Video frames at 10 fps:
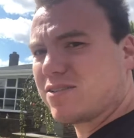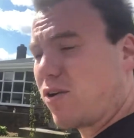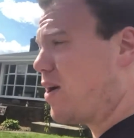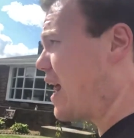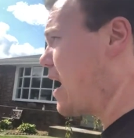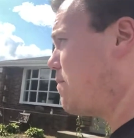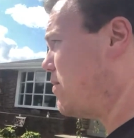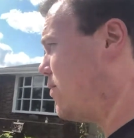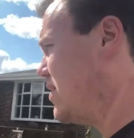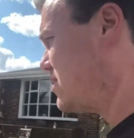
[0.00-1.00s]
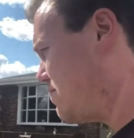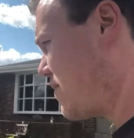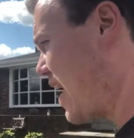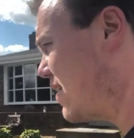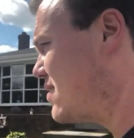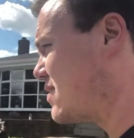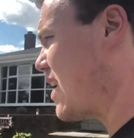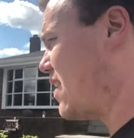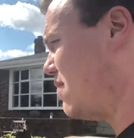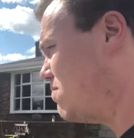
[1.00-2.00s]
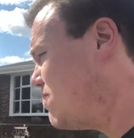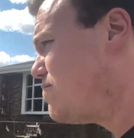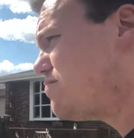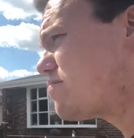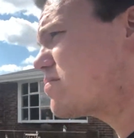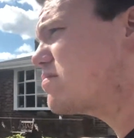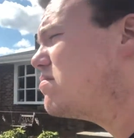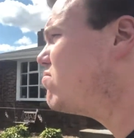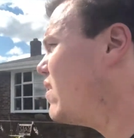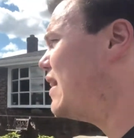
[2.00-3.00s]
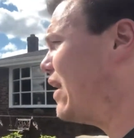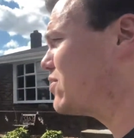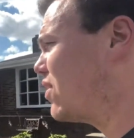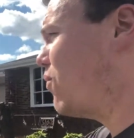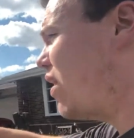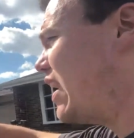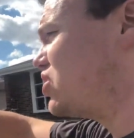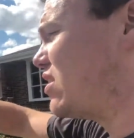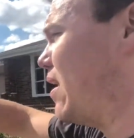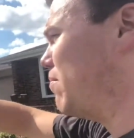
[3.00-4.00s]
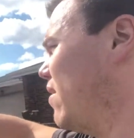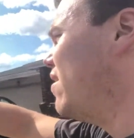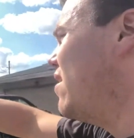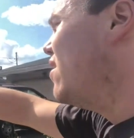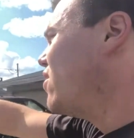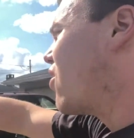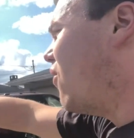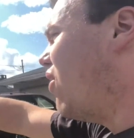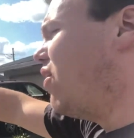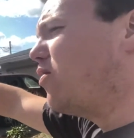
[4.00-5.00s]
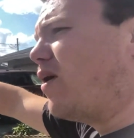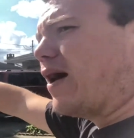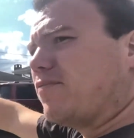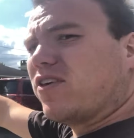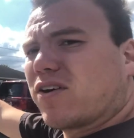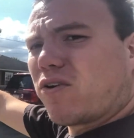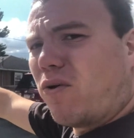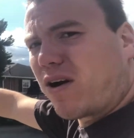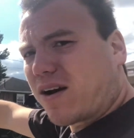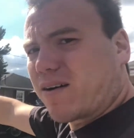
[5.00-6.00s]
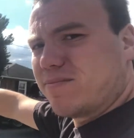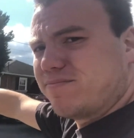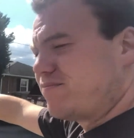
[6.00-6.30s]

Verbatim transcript: So what happened was I decided that I was going to watch them go all the way up to the corner